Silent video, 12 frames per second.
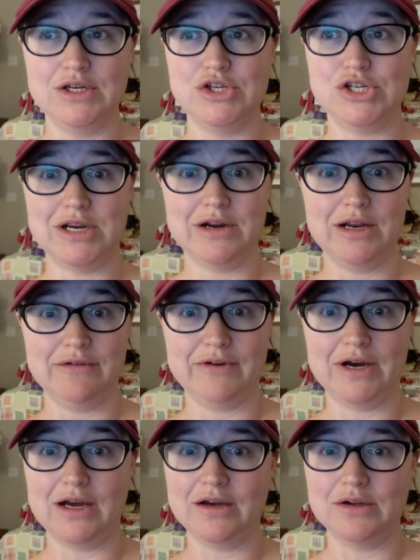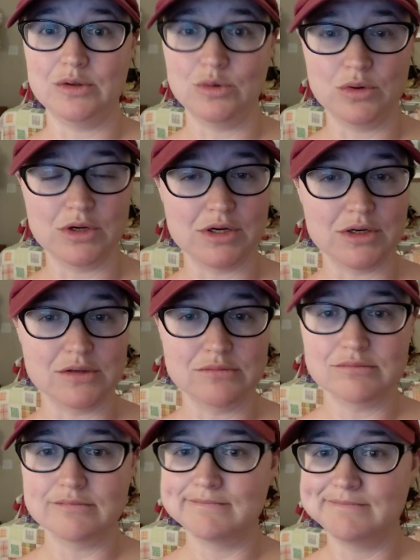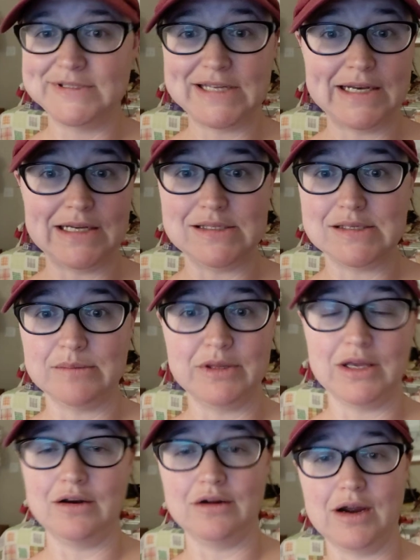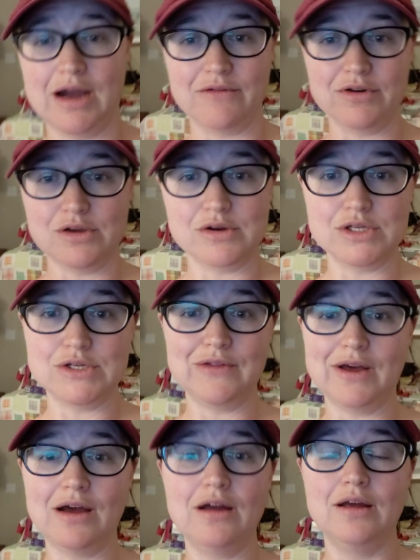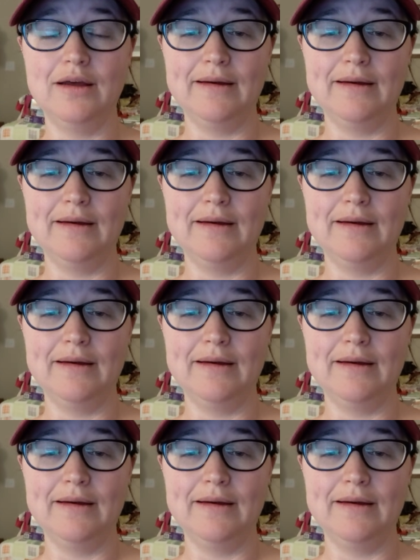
sharing a file or sending something or however you can do that.